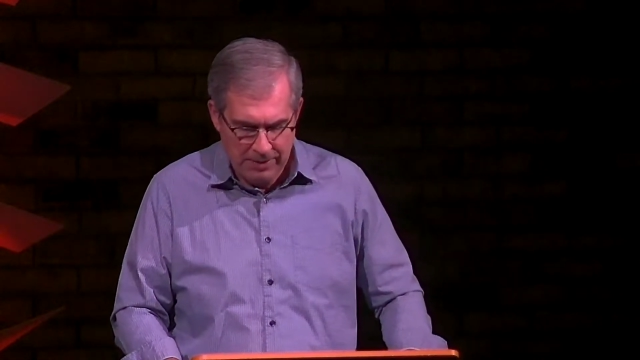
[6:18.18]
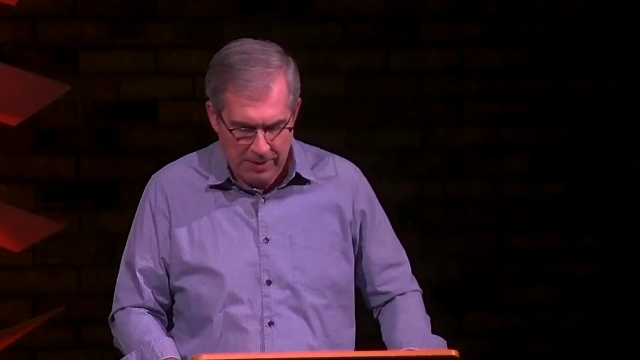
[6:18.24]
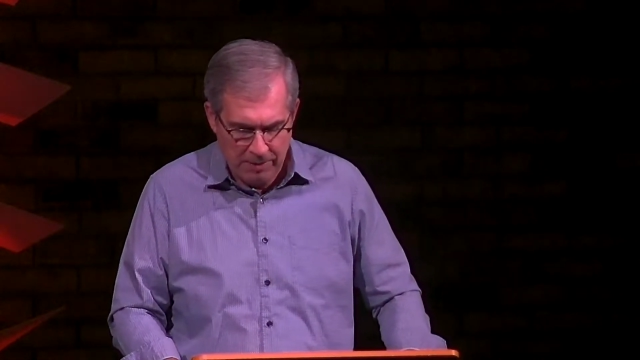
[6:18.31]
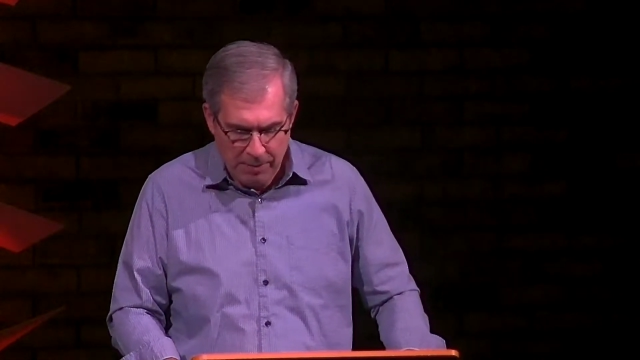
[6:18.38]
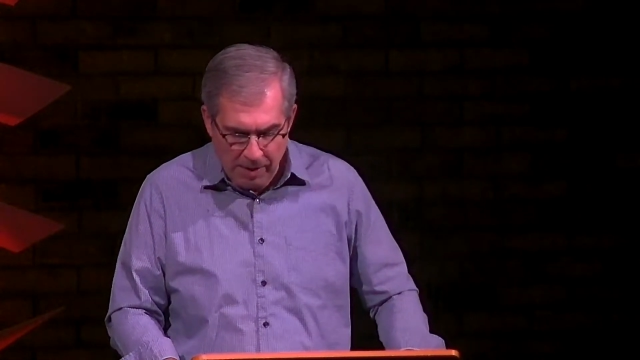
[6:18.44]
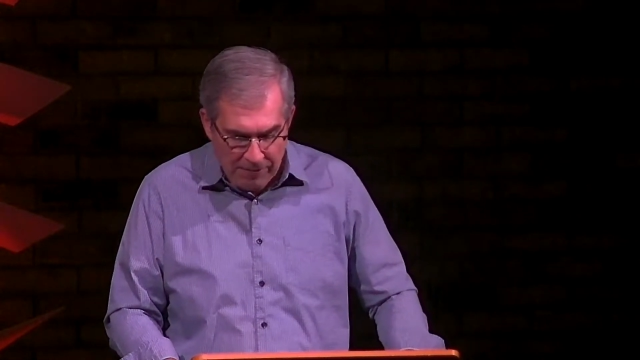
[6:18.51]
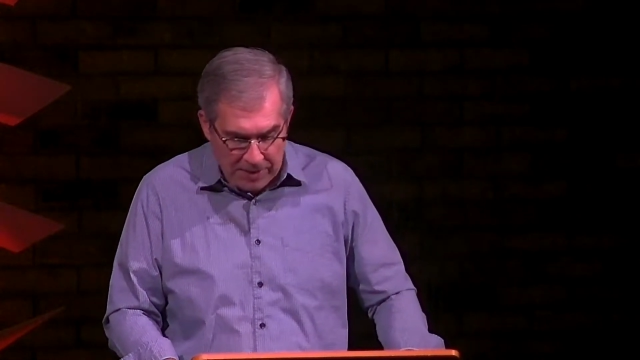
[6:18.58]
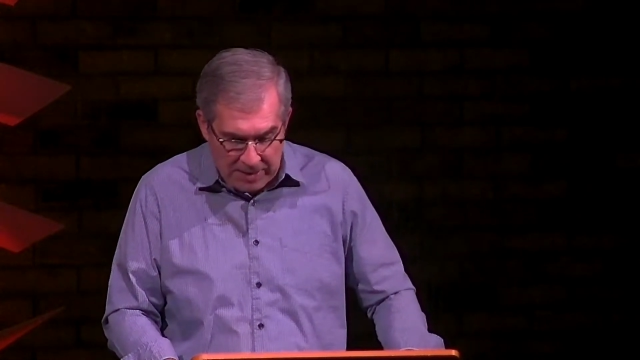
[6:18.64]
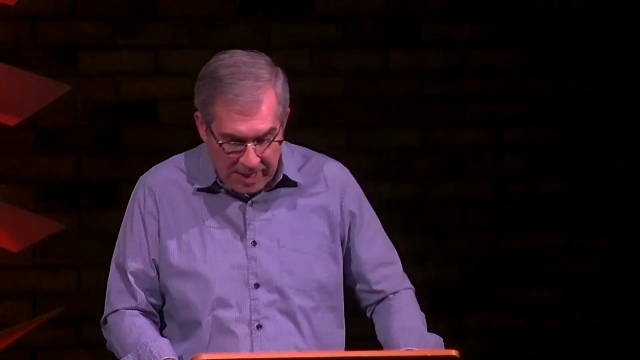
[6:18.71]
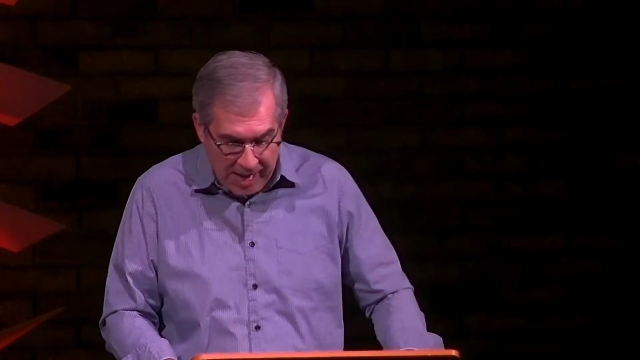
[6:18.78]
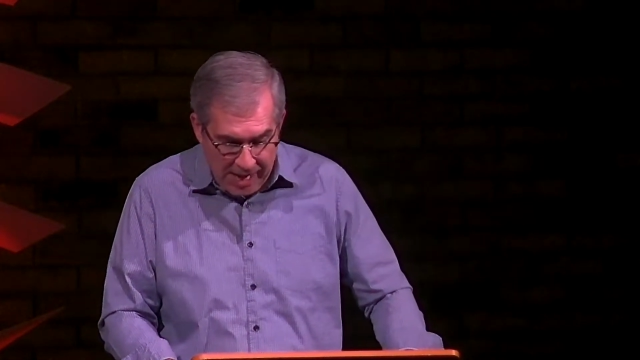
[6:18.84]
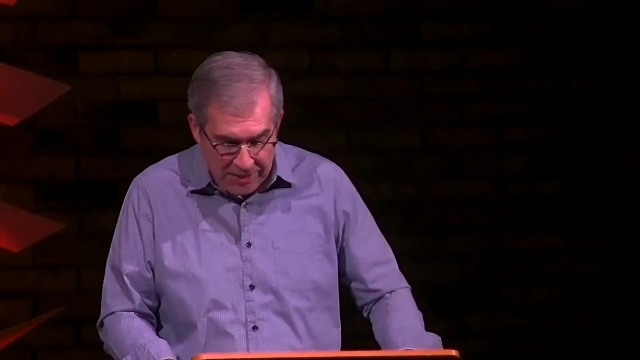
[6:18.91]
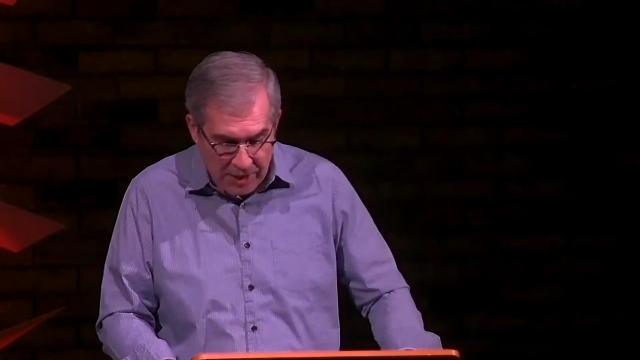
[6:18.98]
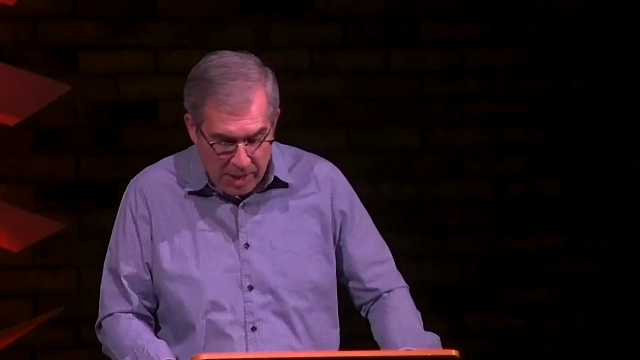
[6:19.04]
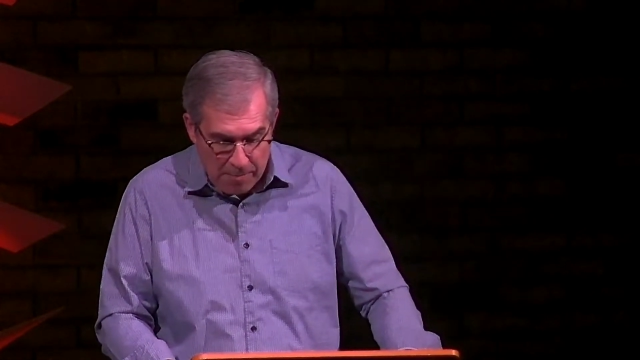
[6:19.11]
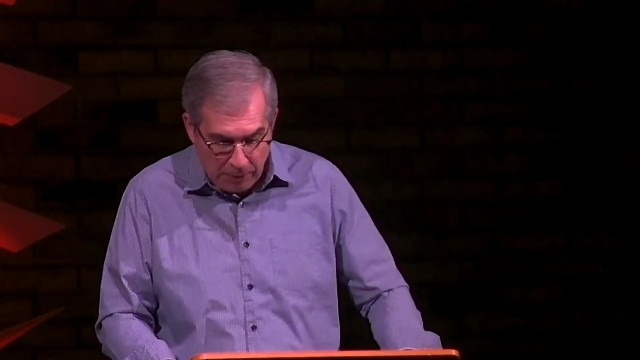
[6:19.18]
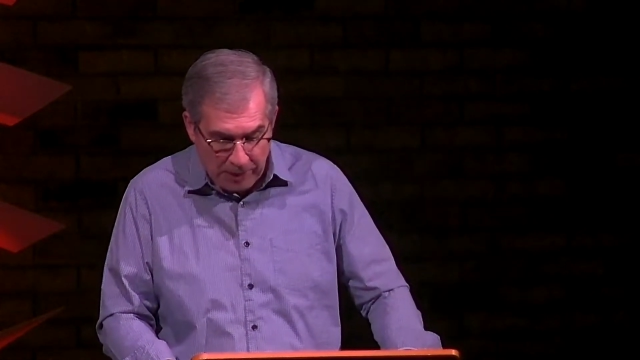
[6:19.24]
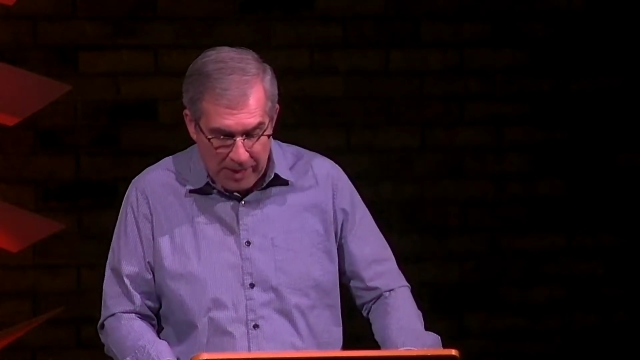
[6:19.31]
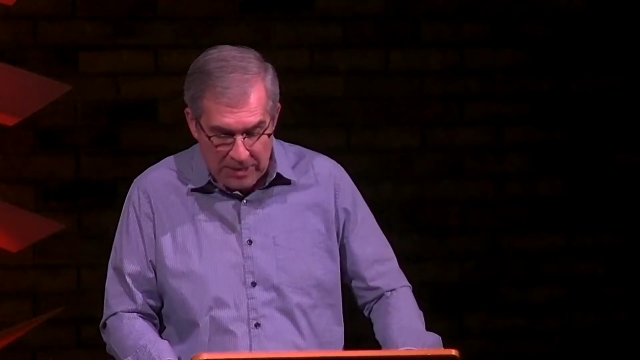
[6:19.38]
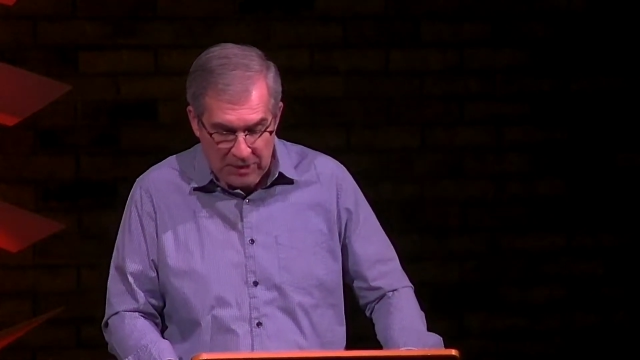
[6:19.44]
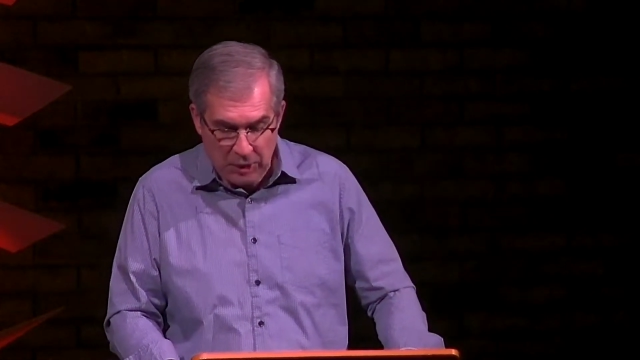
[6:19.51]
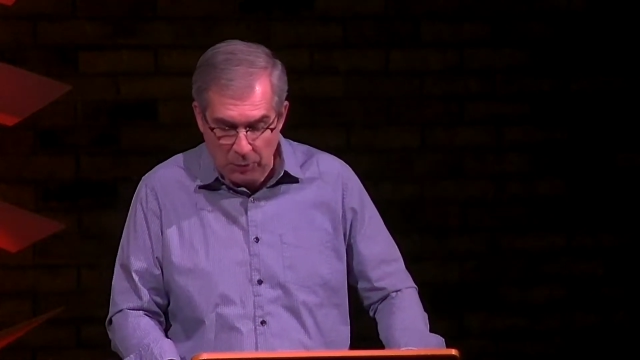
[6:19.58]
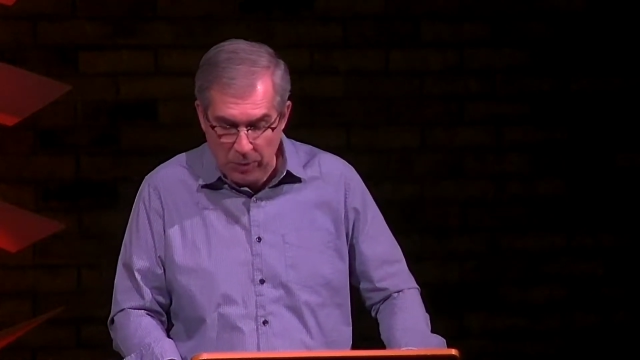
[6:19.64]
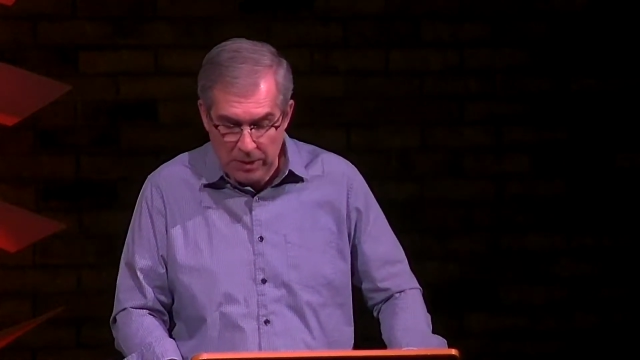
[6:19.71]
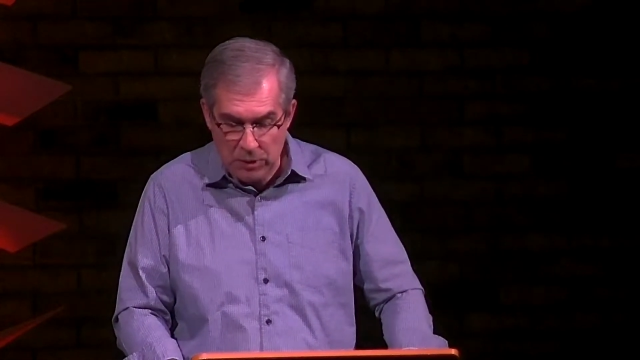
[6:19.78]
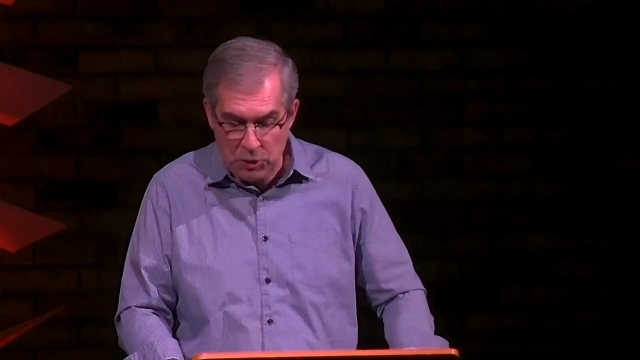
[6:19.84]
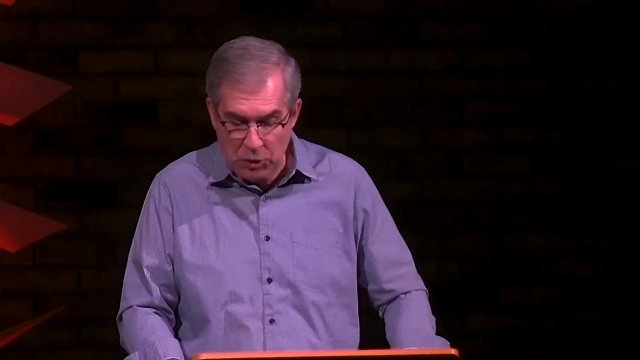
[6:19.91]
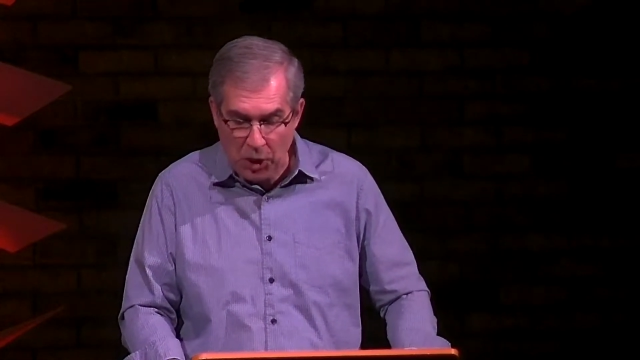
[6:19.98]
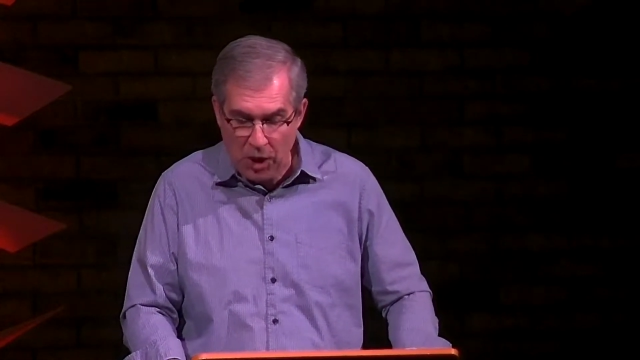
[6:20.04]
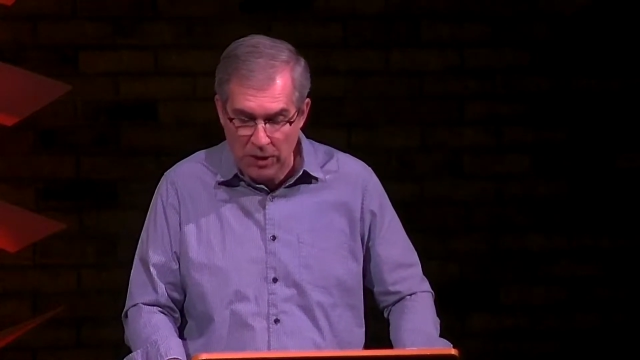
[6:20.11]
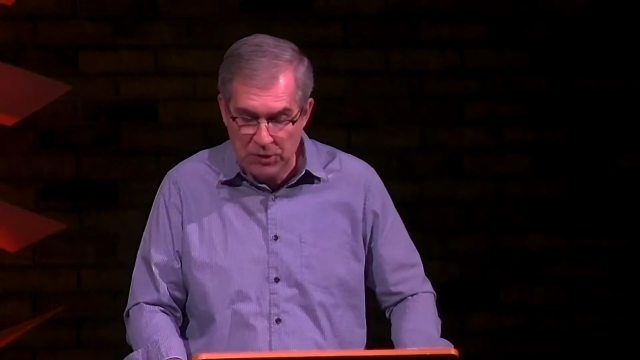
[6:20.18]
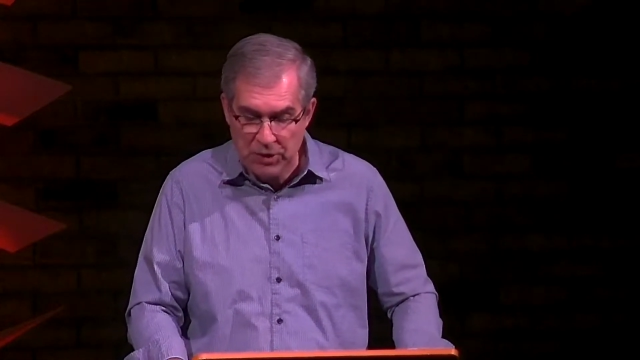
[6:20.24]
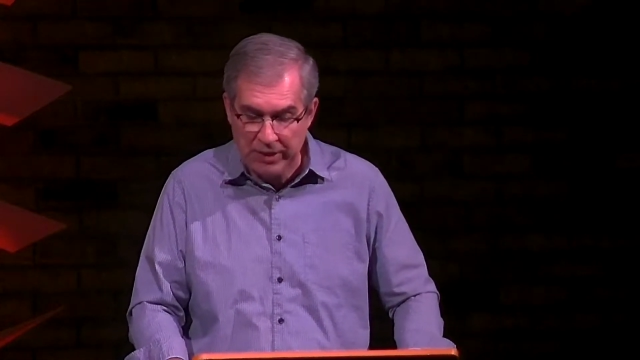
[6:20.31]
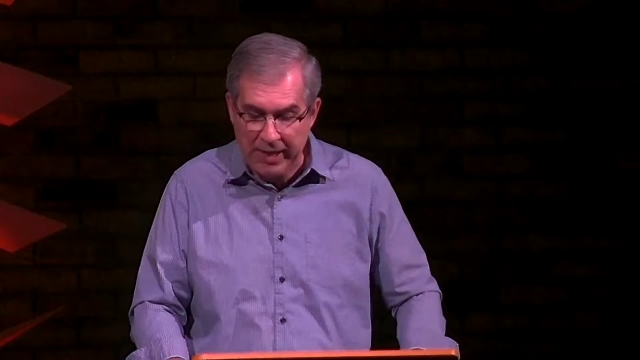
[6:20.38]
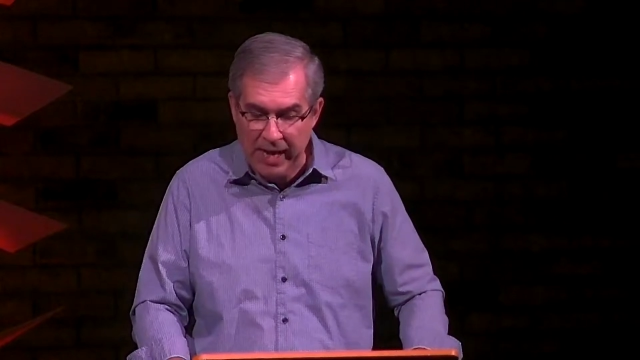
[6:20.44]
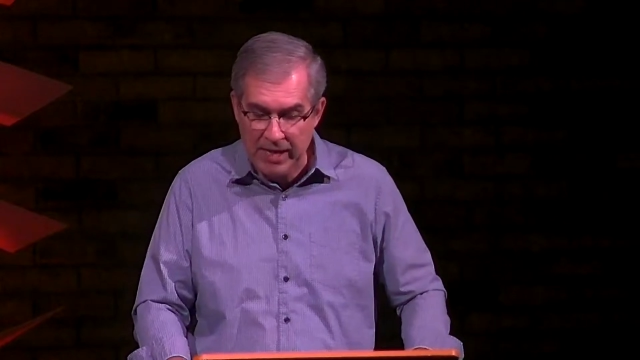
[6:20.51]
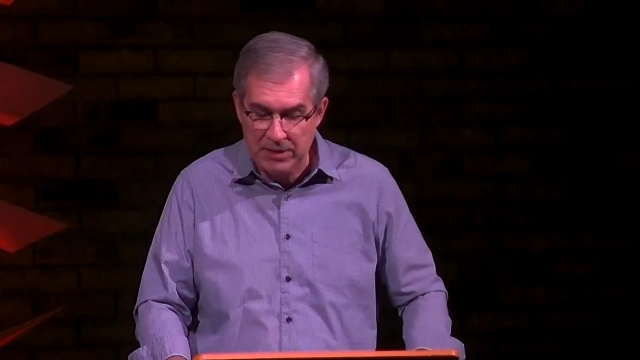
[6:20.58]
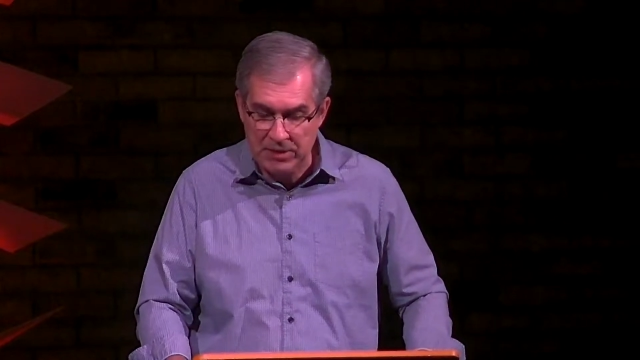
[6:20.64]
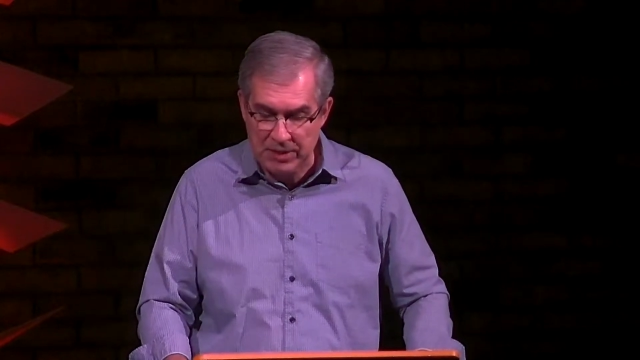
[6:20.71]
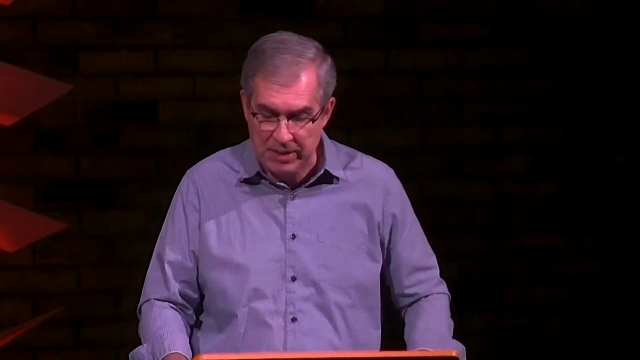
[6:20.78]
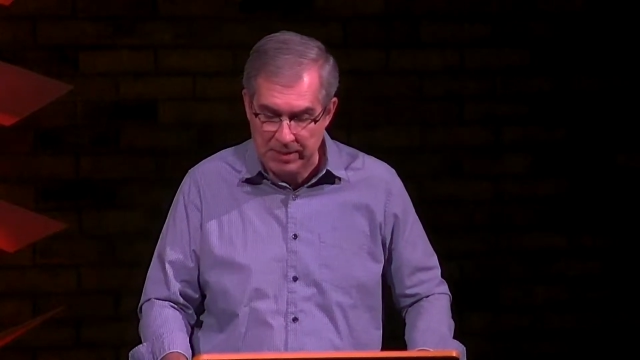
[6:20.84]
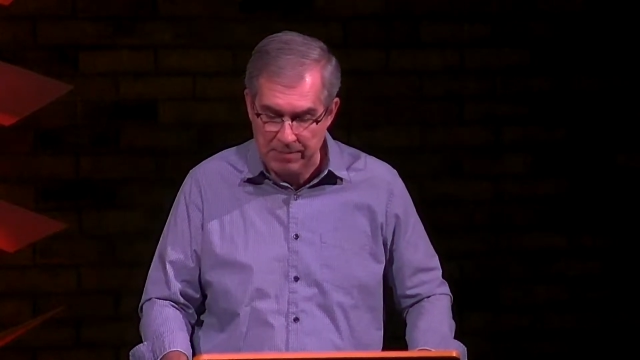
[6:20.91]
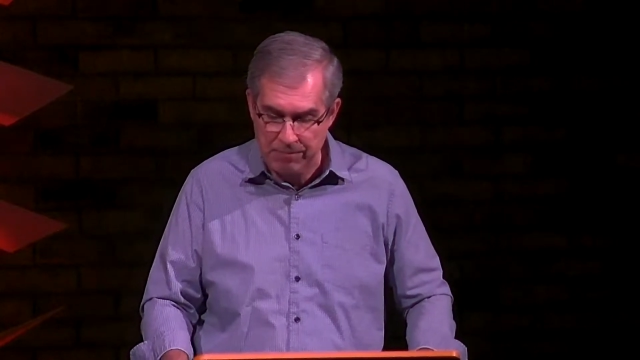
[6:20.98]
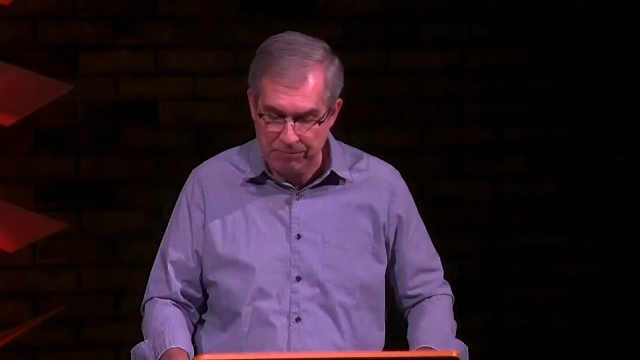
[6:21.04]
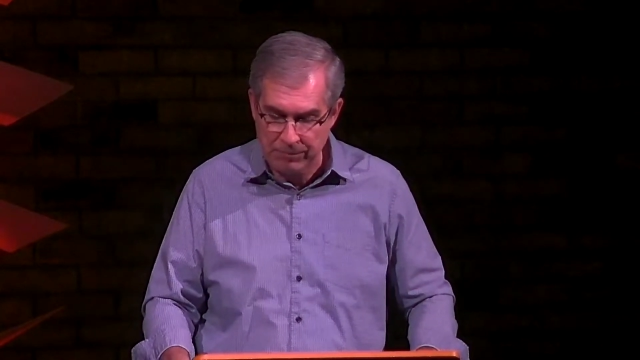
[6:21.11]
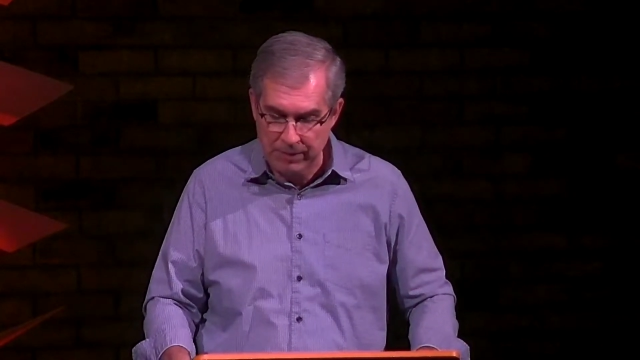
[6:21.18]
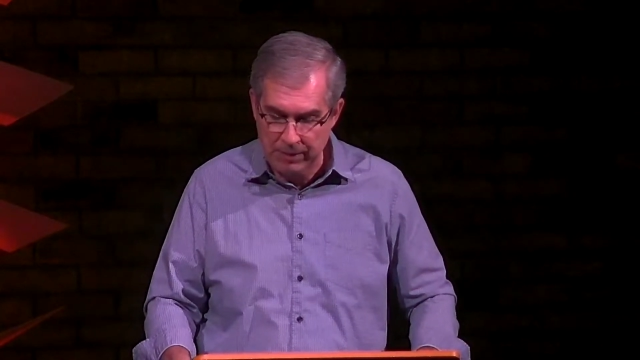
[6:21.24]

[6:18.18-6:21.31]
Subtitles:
above his head they placed the written charge against him.